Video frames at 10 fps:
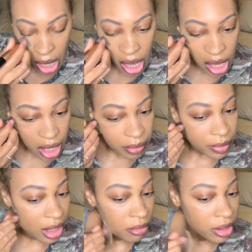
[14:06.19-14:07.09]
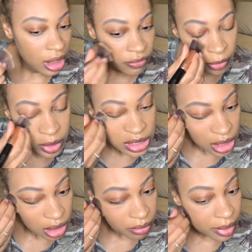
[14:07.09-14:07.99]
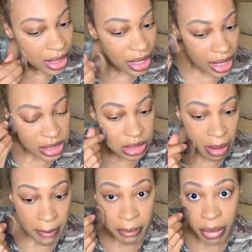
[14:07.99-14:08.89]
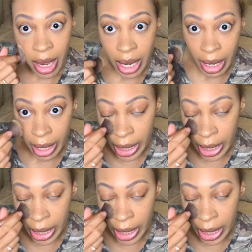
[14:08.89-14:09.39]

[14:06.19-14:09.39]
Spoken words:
I believe it wasn't going to be as bad,